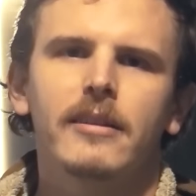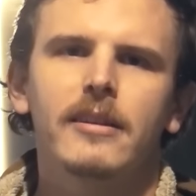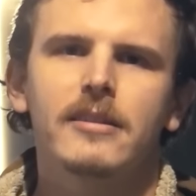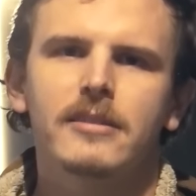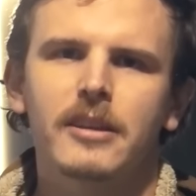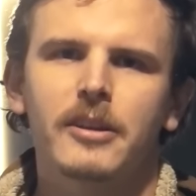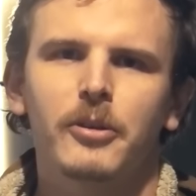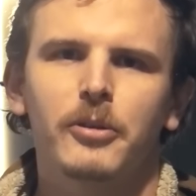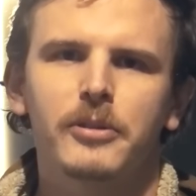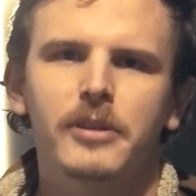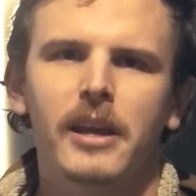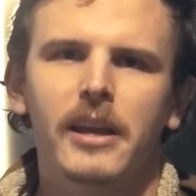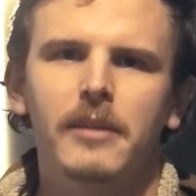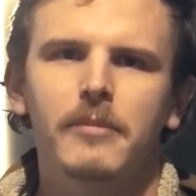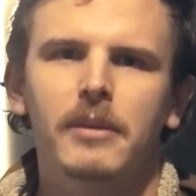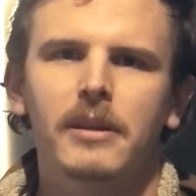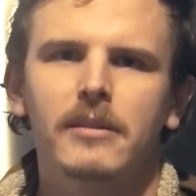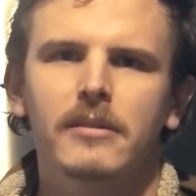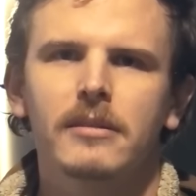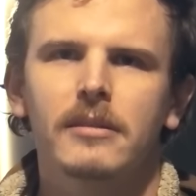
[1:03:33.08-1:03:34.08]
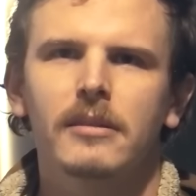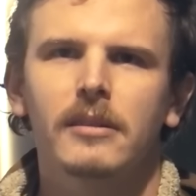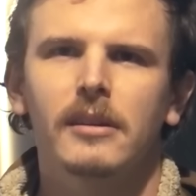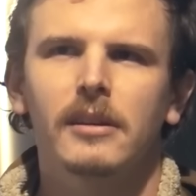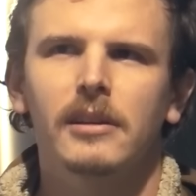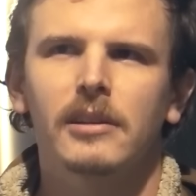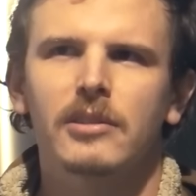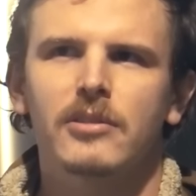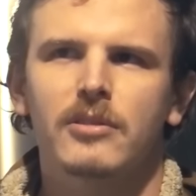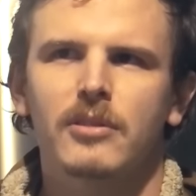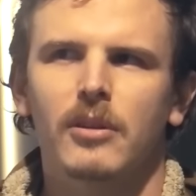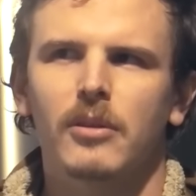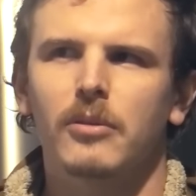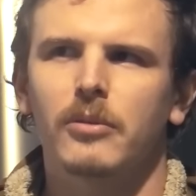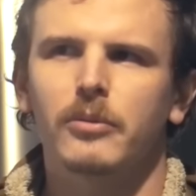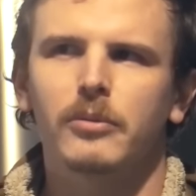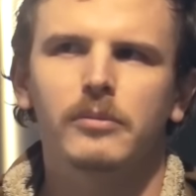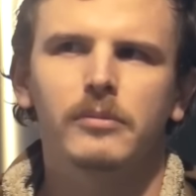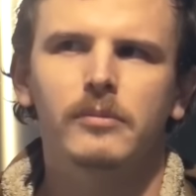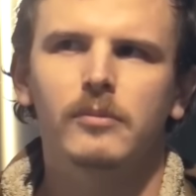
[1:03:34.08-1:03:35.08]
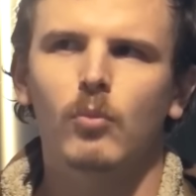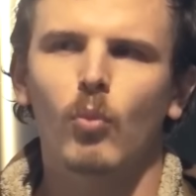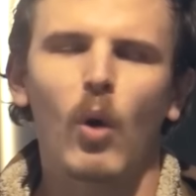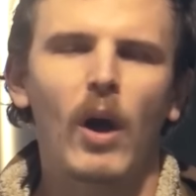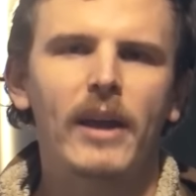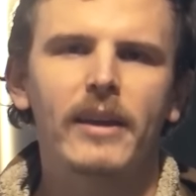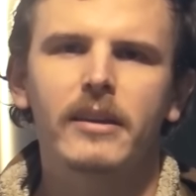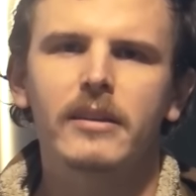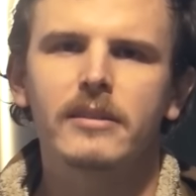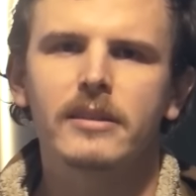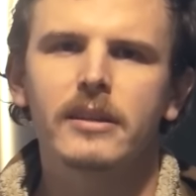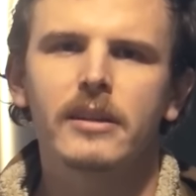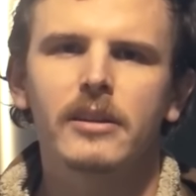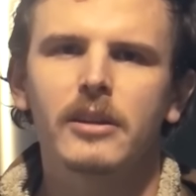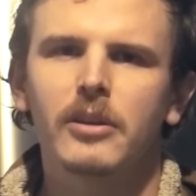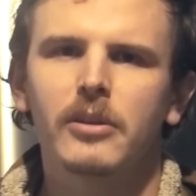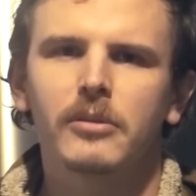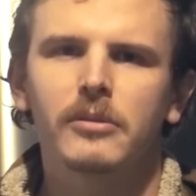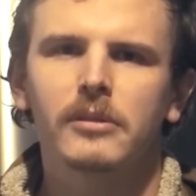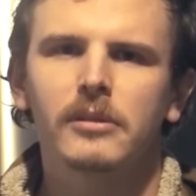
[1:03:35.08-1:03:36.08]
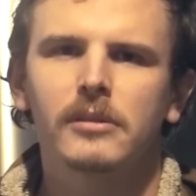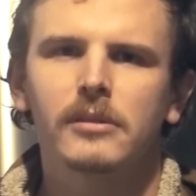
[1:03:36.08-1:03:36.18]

his entertainment. So why continue?